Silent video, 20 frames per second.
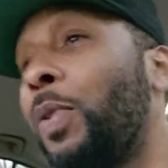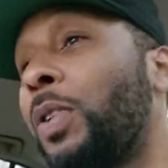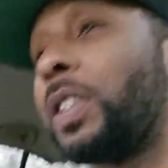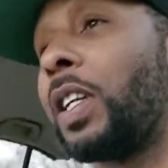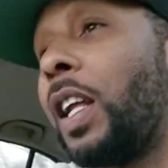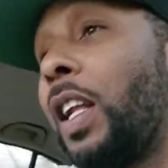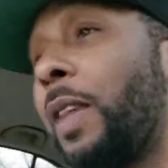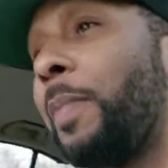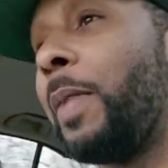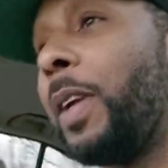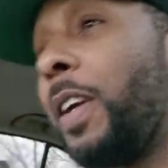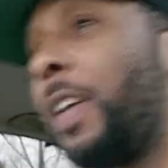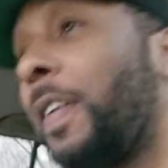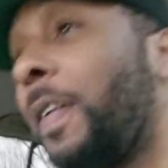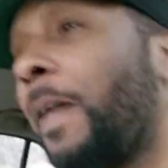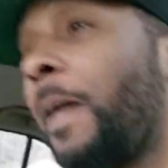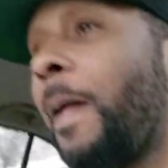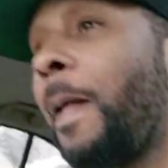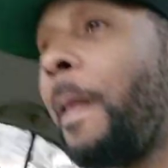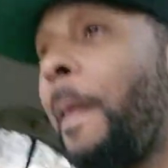telling me,
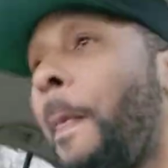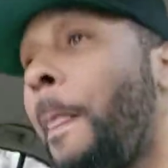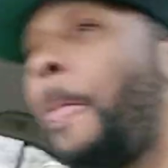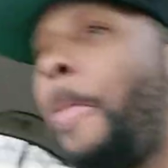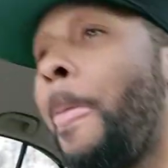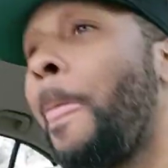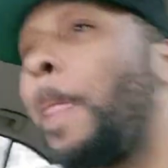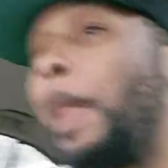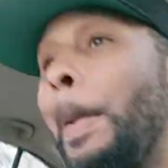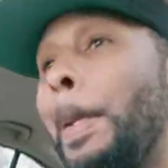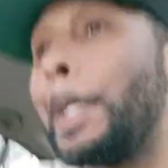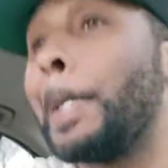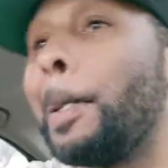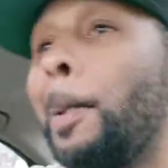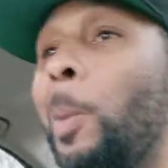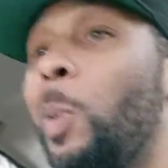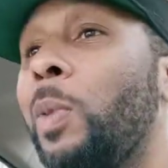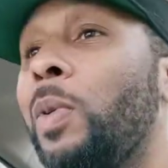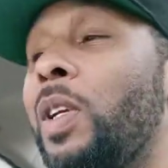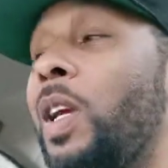
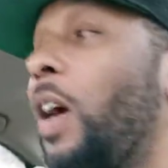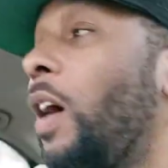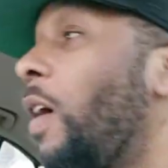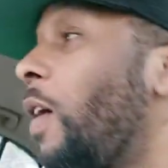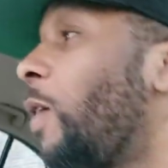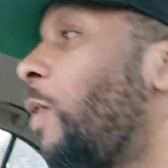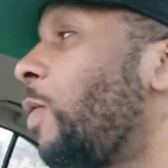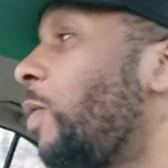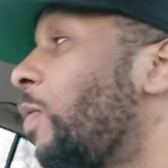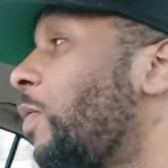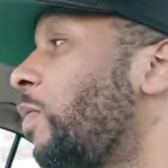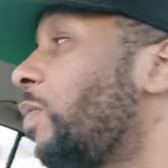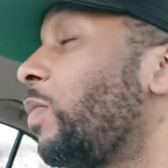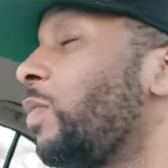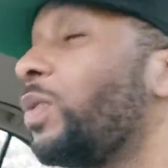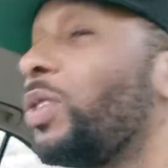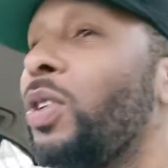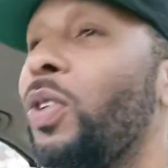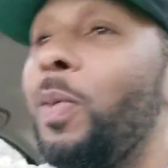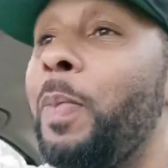yo,
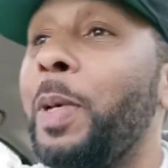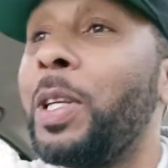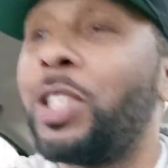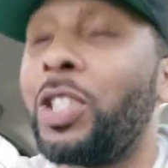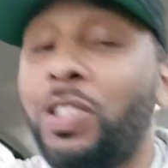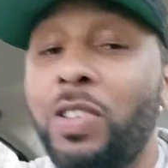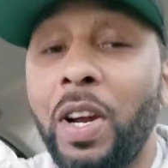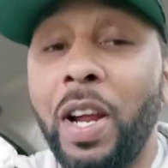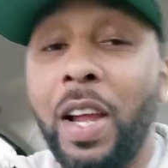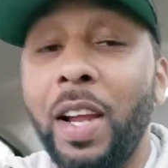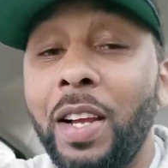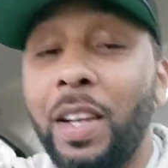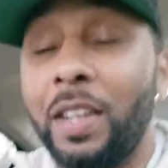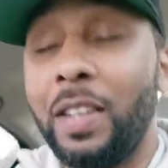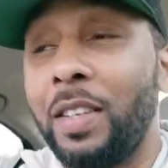you'll be straight.